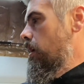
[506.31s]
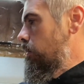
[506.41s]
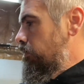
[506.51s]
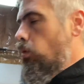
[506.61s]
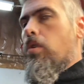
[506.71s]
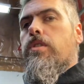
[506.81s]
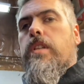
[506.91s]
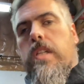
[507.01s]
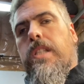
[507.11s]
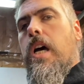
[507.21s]
the floors
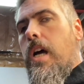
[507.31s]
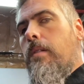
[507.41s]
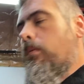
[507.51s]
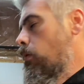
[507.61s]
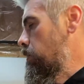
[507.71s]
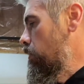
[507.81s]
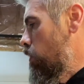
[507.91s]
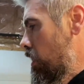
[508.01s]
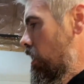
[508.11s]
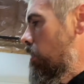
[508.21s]
this time will be
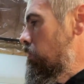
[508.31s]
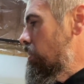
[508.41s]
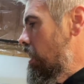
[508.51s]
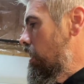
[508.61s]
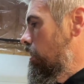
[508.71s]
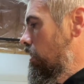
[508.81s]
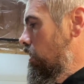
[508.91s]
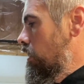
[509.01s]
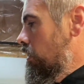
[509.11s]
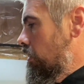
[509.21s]
100%
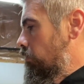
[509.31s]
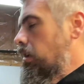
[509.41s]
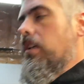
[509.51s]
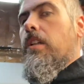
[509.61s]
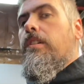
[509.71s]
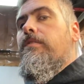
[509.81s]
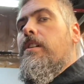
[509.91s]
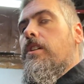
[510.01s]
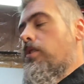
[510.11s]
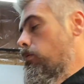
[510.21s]
completely
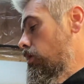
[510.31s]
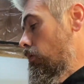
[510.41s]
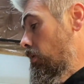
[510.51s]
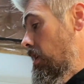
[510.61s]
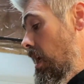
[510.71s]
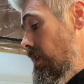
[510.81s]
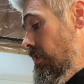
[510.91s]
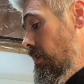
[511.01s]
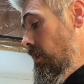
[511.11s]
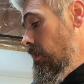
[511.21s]
finished, which will be
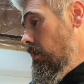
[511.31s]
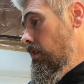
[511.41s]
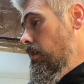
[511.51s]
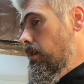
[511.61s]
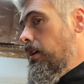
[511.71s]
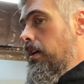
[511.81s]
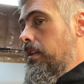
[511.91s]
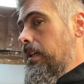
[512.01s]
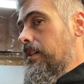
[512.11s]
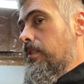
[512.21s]
nice. And
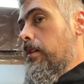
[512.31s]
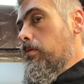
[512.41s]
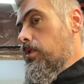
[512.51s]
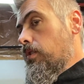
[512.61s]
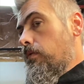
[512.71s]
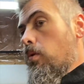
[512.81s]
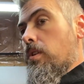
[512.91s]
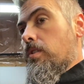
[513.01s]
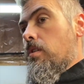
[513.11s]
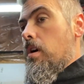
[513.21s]
like I said, we just
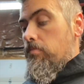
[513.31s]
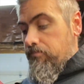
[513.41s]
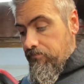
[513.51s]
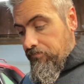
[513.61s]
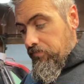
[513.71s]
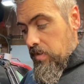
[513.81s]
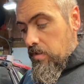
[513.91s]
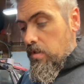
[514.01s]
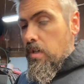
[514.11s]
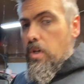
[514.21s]
focus on
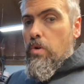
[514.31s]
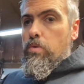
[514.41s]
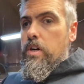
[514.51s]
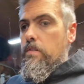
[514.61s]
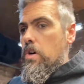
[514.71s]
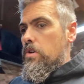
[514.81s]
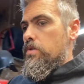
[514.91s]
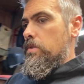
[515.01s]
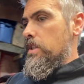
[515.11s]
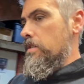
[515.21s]
whatever else
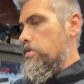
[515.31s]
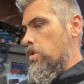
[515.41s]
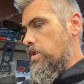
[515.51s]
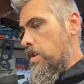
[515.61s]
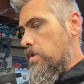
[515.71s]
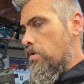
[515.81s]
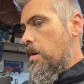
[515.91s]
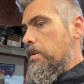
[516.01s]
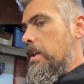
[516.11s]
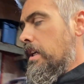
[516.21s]
we need to focus on. So
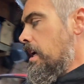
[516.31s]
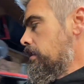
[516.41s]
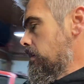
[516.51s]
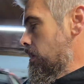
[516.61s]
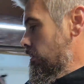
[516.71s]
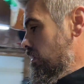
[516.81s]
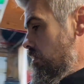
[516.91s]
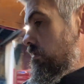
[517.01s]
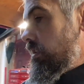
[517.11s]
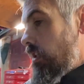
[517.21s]
I'm going to get the
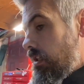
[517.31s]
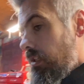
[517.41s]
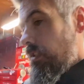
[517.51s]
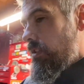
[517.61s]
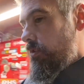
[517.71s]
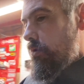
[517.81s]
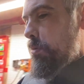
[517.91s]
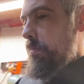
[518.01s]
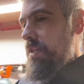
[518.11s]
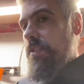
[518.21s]
undercoat and done because it's super
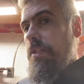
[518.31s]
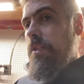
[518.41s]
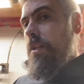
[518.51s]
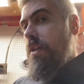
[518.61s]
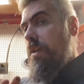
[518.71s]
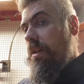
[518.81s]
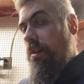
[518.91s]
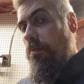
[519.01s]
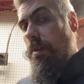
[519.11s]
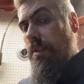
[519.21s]
messy. I
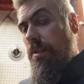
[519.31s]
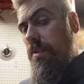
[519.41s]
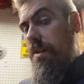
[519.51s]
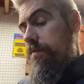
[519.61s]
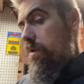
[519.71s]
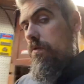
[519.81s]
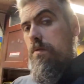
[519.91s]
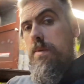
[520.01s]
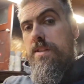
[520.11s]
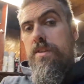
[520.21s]
don't want this stuff all over
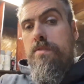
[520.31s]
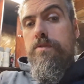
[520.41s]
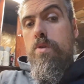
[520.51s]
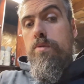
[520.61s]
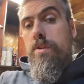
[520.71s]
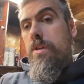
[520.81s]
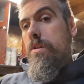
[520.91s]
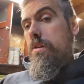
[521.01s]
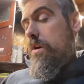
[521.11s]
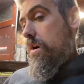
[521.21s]
my cell phone.
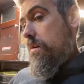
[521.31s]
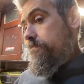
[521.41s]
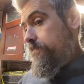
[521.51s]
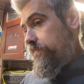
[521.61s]
Um,